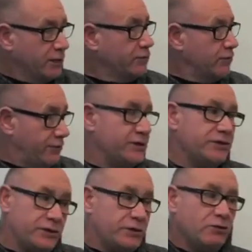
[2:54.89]
are not
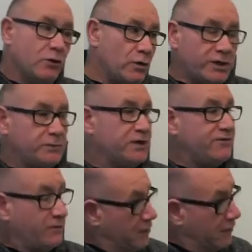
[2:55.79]
things that you'll always be
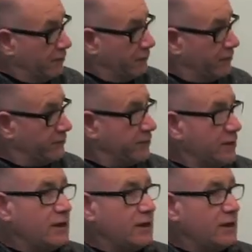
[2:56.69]
familiar with,